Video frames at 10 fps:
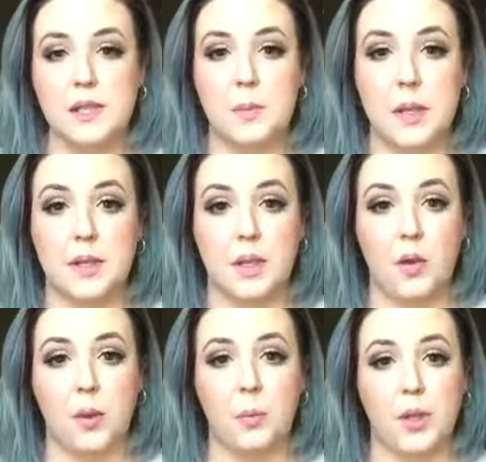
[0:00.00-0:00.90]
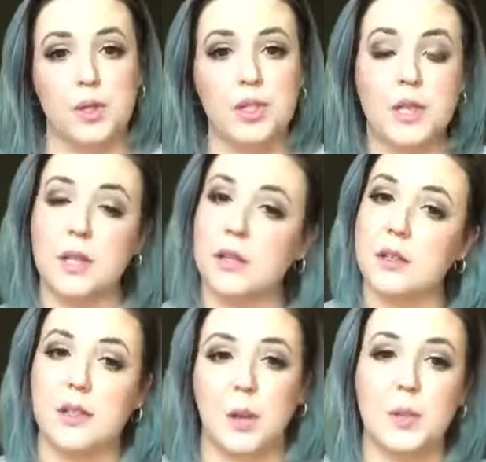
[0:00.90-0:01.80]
depending on which tier, you know,